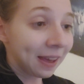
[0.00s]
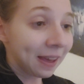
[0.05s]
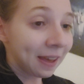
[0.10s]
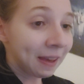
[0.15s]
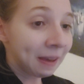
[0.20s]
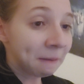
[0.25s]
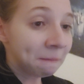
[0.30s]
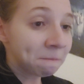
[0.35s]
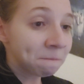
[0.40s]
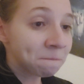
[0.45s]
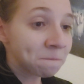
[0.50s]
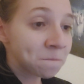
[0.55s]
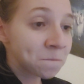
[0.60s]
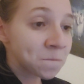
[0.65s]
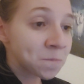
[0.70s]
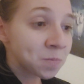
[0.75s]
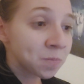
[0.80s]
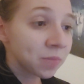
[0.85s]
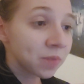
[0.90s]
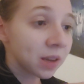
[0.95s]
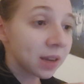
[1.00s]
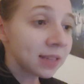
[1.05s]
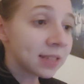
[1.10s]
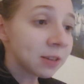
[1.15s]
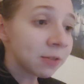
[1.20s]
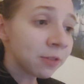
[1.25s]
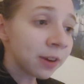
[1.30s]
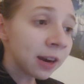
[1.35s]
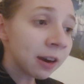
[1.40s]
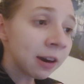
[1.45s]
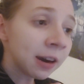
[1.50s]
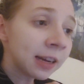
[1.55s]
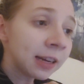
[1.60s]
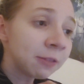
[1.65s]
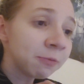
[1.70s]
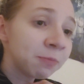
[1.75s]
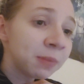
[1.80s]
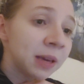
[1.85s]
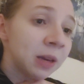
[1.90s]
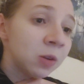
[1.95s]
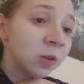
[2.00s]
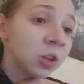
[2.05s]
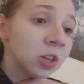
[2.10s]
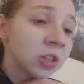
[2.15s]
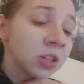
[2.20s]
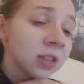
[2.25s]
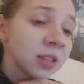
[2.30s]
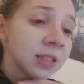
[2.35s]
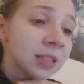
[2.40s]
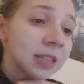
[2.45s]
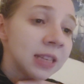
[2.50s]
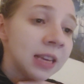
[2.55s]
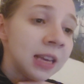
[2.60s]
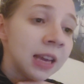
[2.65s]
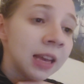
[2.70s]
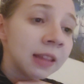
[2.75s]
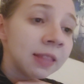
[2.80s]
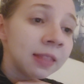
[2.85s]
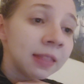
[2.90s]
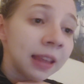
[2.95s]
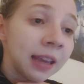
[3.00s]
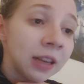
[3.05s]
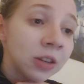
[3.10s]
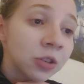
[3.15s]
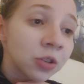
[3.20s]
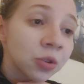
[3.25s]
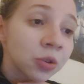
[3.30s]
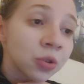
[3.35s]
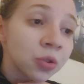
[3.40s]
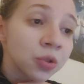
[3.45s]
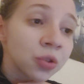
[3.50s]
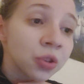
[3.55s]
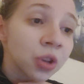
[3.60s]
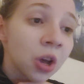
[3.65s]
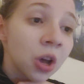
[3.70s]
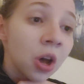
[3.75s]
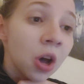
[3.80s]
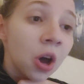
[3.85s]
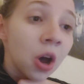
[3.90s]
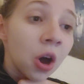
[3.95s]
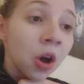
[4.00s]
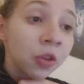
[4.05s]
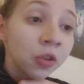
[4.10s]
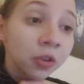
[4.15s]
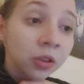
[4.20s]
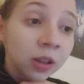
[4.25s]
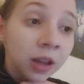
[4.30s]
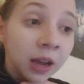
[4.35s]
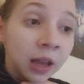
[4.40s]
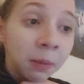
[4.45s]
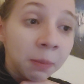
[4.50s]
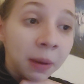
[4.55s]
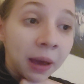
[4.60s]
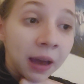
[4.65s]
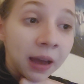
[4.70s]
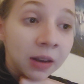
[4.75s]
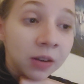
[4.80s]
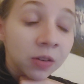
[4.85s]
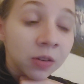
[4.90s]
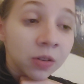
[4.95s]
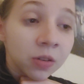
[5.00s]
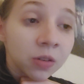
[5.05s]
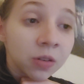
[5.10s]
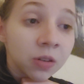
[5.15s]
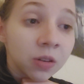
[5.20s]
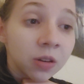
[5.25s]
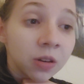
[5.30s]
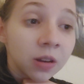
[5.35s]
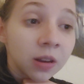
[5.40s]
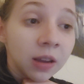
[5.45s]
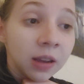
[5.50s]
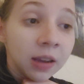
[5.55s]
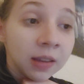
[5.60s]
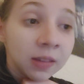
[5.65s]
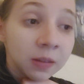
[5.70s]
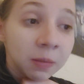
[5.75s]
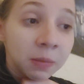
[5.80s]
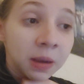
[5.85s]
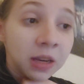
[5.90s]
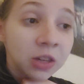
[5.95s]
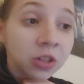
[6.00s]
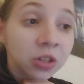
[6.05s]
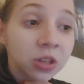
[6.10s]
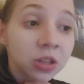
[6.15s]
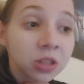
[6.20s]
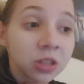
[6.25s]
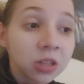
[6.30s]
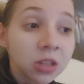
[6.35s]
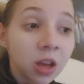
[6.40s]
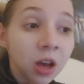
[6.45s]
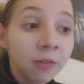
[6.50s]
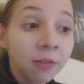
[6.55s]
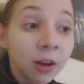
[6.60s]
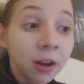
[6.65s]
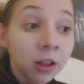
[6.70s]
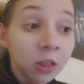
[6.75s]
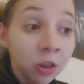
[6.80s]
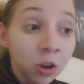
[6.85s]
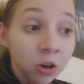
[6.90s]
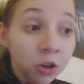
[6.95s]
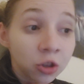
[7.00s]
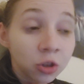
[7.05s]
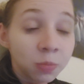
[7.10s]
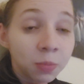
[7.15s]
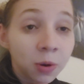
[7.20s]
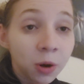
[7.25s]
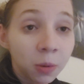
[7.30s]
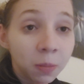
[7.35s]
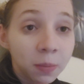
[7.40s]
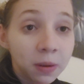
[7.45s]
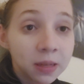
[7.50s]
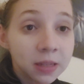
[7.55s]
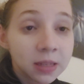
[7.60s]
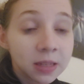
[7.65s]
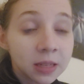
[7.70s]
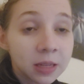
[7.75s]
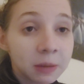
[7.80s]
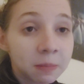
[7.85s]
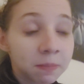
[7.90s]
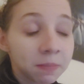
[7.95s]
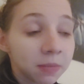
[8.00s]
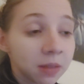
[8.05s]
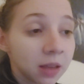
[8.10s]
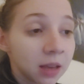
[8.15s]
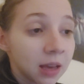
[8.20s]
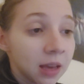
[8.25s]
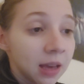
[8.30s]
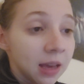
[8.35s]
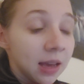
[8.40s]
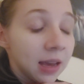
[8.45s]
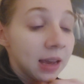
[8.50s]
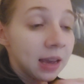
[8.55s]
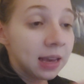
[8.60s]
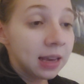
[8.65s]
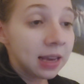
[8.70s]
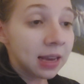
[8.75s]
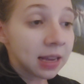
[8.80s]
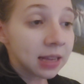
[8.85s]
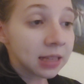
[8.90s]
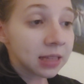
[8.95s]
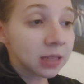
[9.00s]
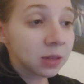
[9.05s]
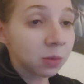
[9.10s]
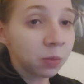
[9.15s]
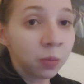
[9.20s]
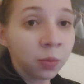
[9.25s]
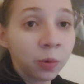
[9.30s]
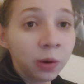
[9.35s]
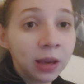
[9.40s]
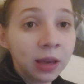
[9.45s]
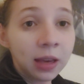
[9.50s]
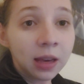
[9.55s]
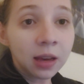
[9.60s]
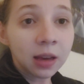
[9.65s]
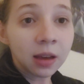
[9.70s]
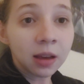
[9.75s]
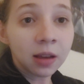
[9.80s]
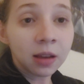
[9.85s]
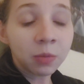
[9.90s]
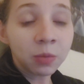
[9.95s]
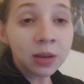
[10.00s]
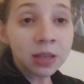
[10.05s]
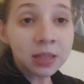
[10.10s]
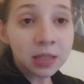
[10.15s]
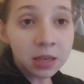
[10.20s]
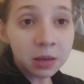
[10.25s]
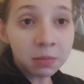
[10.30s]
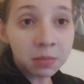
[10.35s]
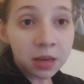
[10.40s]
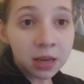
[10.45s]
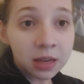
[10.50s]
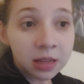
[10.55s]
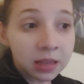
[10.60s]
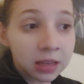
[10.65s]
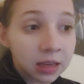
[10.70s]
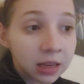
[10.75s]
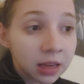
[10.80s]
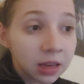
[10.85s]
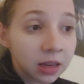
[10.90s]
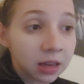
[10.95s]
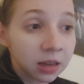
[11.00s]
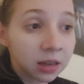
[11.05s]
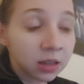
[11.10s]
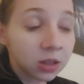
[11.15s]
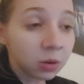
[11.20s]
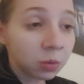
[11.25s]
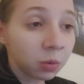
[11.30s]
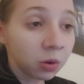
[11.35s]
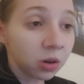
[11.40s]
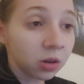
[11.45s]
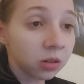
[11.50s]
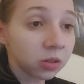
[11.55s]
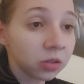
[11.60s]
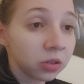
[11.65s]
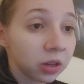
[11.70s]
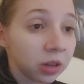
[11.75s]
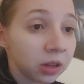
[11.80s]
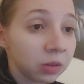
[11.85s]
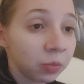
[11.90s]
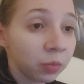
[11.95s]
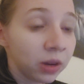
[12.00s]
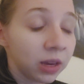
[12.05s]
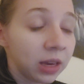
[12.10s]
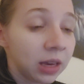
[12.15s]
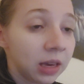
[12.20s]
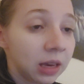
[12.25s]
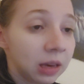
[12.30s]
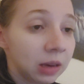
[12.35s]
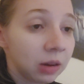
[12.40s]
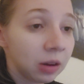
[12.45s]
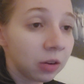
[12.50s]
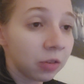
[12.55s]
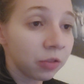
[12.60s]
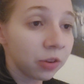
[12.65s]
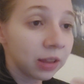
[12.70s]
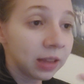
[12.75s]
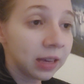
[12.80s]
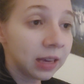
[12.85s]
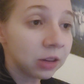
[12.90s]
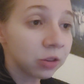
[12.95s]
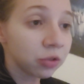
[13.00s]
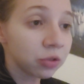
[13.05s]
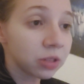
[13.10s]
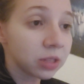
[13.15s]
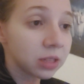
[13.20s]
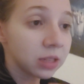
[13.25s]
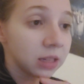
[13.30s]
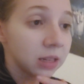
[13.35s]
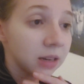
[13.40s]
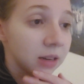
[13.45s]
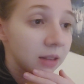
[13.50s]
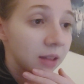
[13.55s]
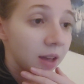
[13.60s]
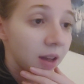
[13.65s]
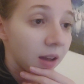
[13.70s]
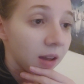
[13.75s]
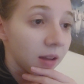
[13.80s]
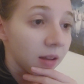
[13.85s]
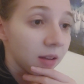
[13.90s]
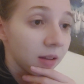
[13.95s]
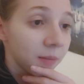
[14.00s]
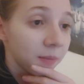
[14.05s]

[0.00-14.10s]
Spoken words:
It's a rare INFP who doesn't see in nature's underlying pattern intimations of a larger purpose. Yes, we see meaning in the world and we are really interested in that.